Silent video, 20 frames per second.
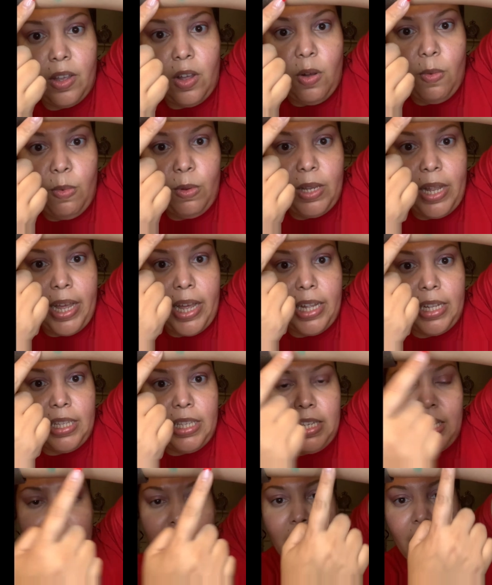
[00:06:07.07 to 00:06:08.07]
Almost like a
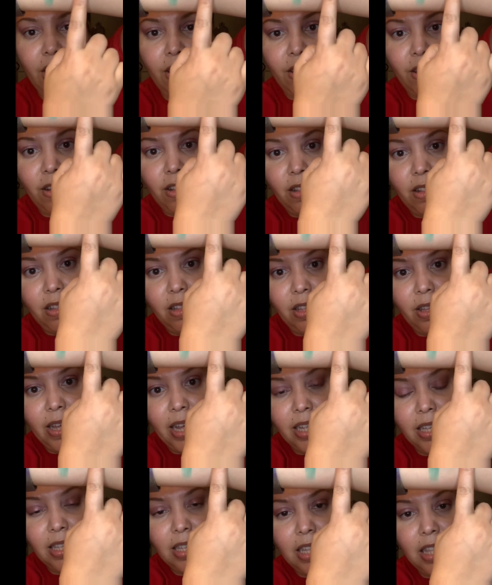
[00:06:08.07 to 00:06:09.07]
teal. You
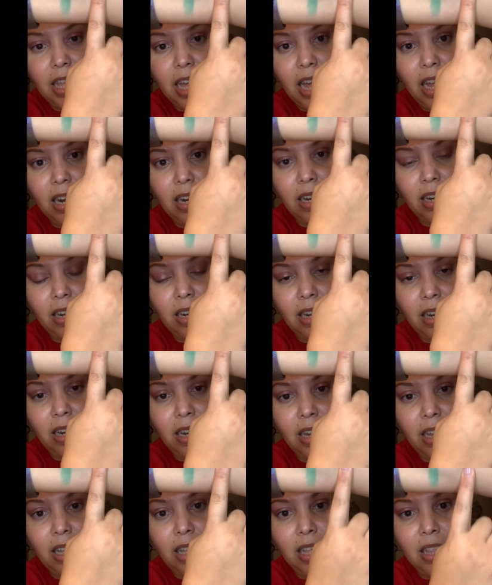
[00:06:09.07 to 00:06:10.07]
guys see that?
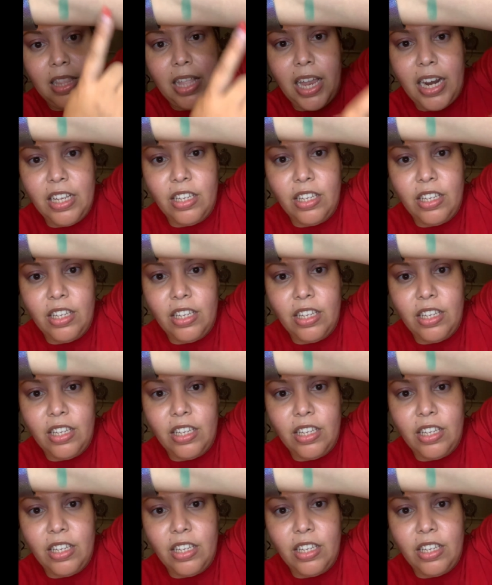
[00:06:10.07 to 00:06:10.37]
That is